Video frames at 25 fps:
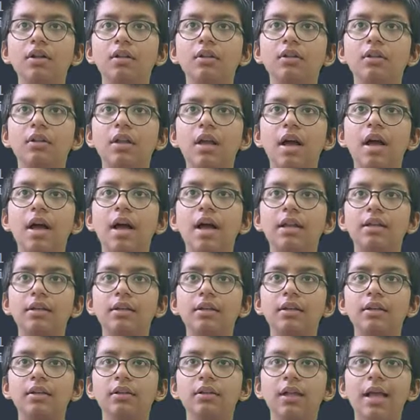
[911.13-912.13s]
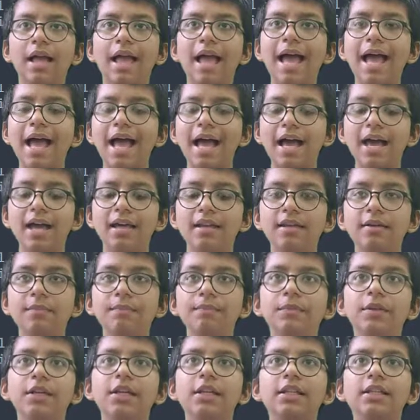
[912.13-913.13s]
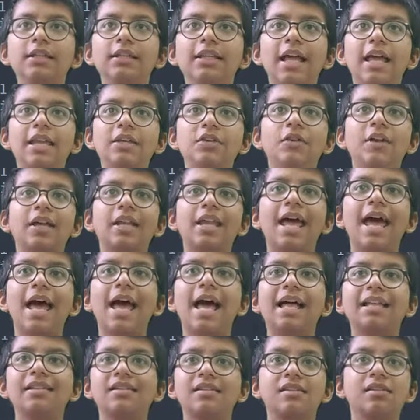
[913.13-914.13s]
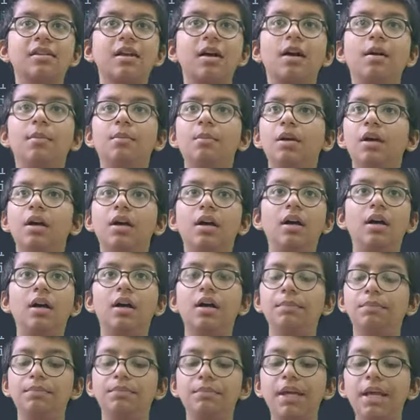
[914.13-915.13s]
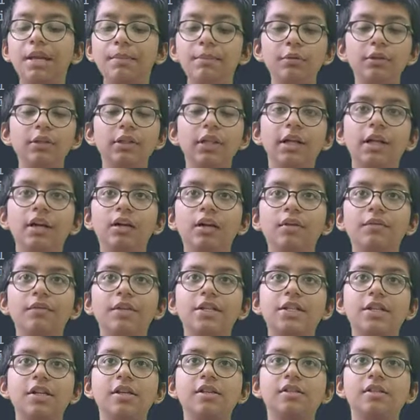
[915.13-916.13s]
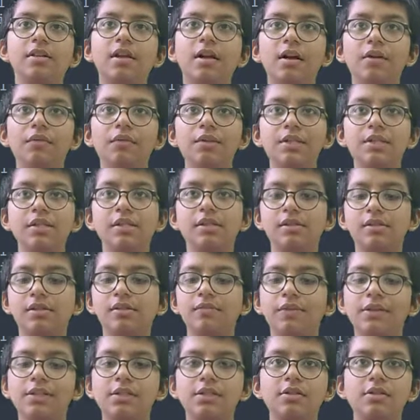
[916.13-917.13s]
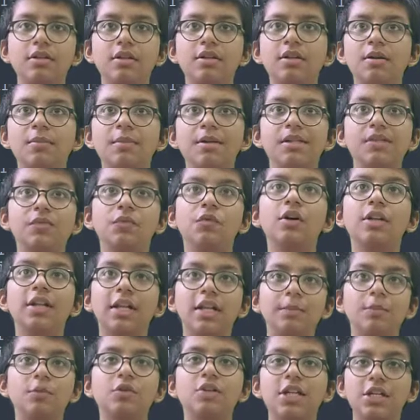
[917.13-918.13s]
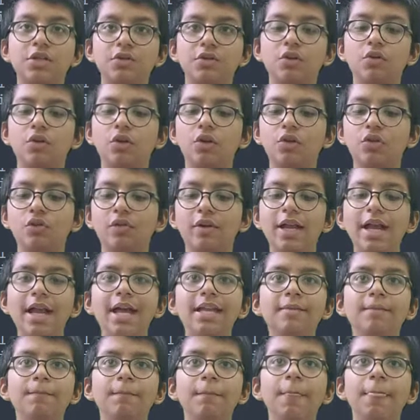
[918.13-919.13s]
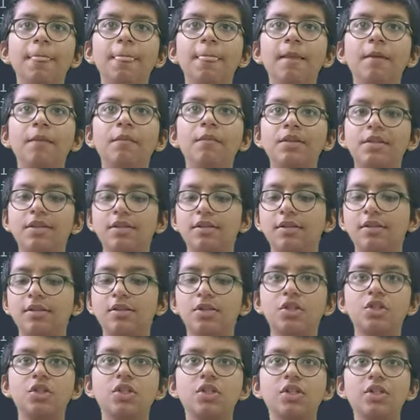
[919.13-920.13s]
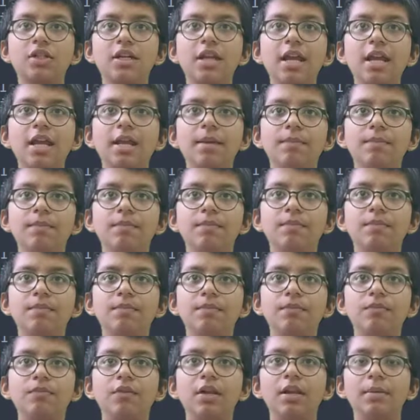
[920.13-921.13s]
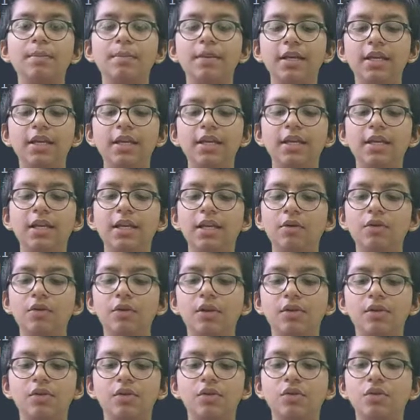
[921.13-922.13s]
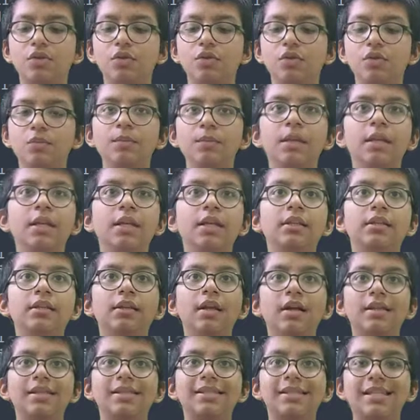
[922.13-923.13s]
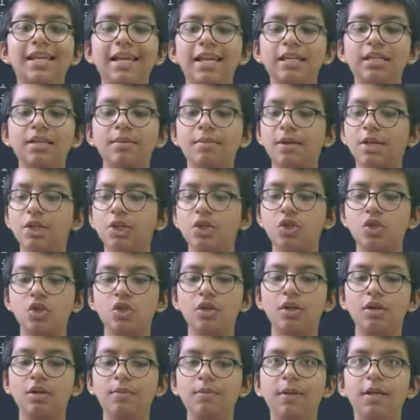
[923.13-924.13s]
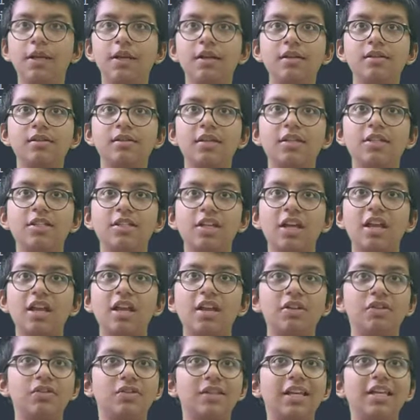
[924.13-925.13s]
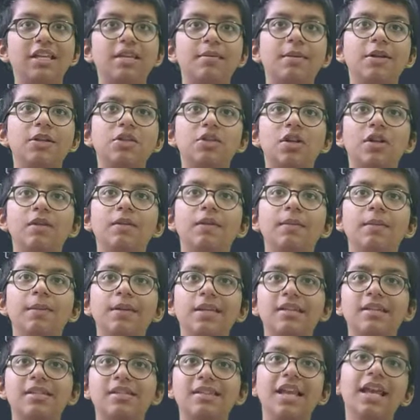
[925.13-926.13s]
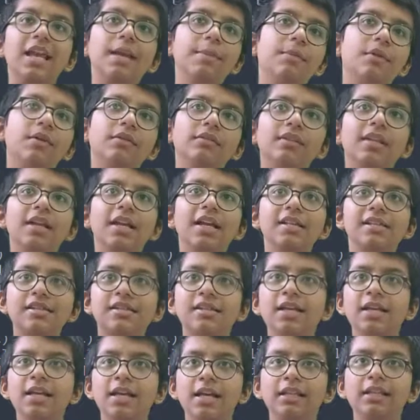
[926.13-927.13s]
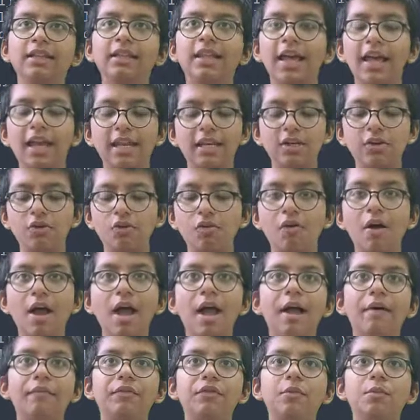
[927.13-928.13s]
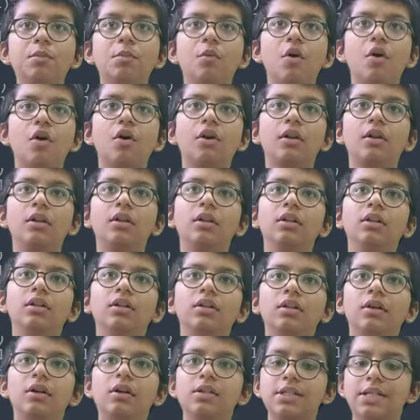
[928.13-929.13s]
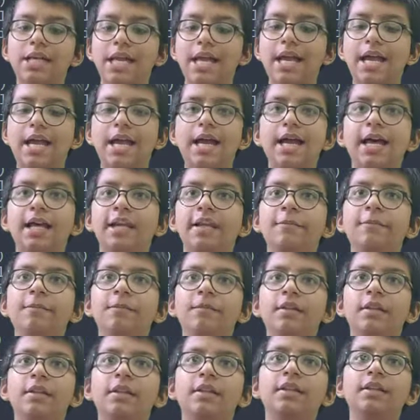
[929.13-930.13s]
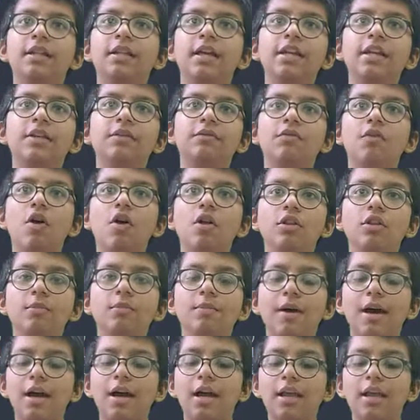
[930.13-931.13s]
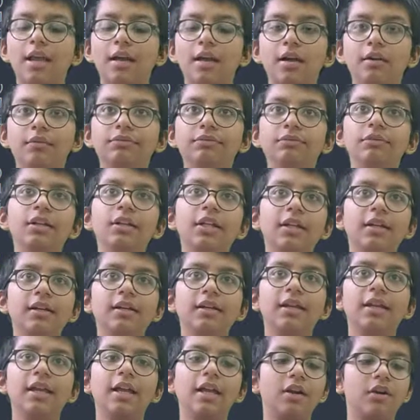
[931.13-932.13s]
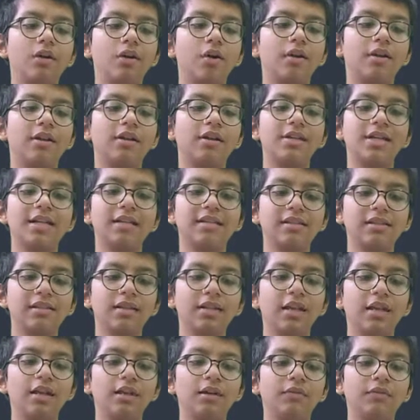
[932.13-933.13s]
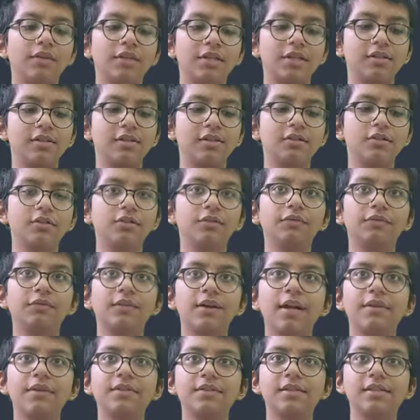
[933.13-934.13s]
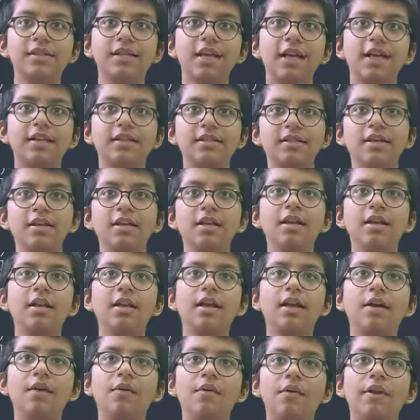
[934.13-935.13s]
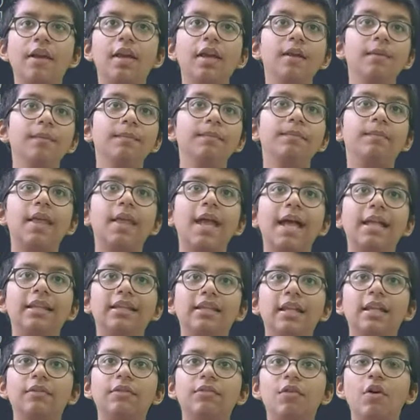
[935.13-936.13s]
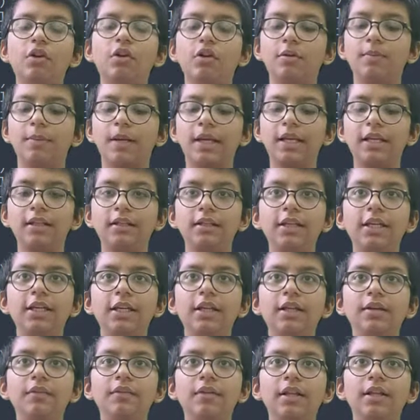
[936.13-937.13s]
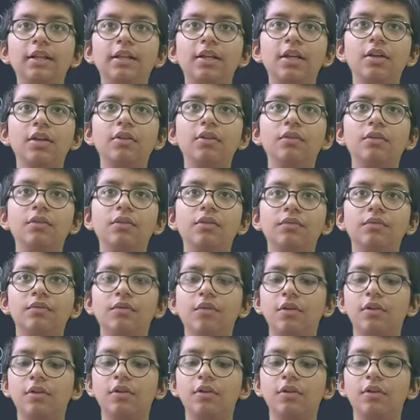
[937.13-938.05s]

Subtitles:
dot add. Then you can add some input layer, which determines what input that you're going to get, which is the shape will be equals to the z dimension, because the z dimension will be the shape of this. Then you have to model dot add, then followed by a fully contained layer or a dense layer, which is a 256. Okay, and then followed by a leaky value, with